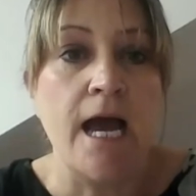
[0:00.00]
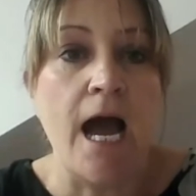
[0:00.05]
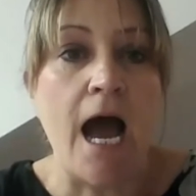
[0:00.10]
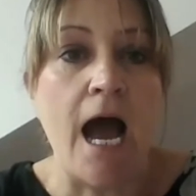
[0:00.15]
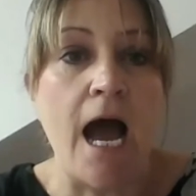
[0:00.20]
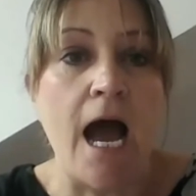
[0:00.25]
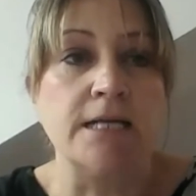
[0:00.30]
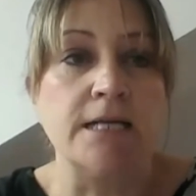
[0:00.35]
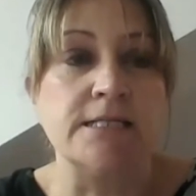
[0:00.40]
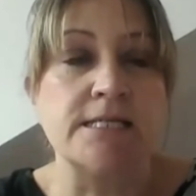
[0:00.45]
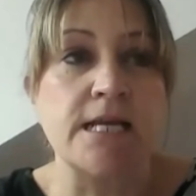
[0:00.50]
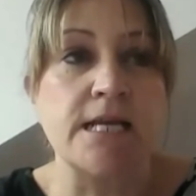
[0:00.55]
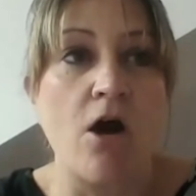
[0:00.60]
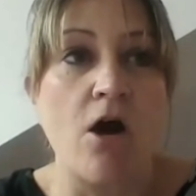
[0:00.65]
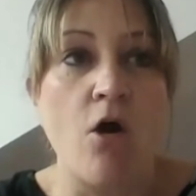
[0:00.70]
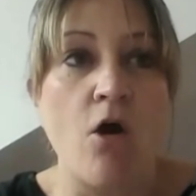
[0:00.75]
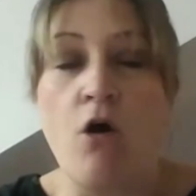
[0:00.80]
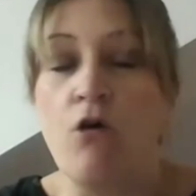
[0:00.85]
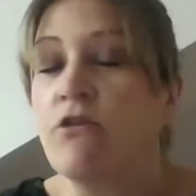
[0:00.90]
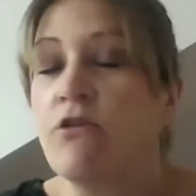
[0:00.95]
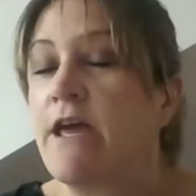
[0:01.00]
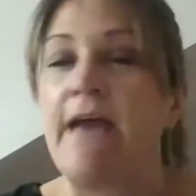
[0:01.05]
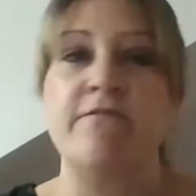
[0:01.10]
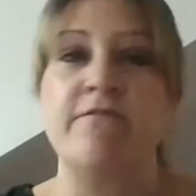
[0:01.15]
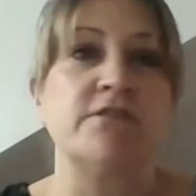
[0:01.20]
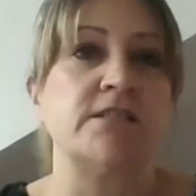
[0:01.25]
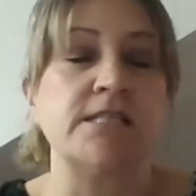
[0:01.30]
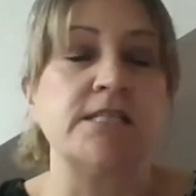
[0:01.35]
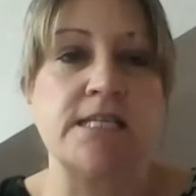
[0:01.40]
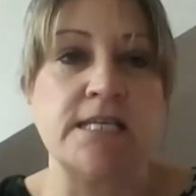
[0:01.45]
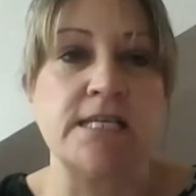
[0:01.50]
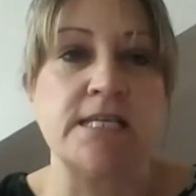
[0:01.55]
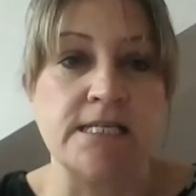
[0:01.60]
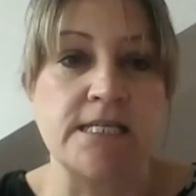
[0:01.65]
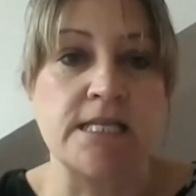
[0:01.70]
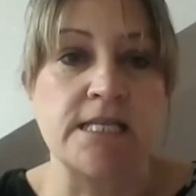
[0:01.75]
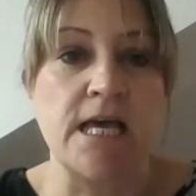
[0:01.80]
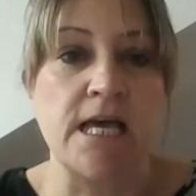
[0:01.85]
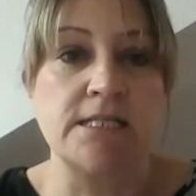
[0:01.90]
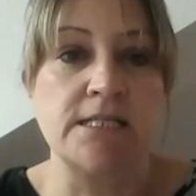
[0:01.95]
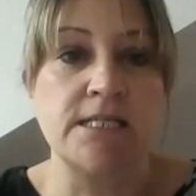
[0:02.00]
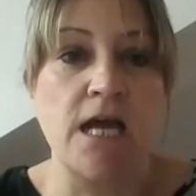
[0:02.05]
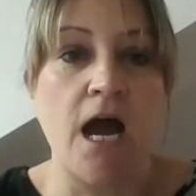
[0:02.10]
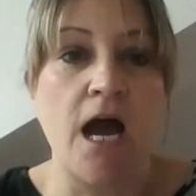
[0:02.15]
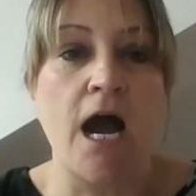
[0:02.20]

And all the evidence is that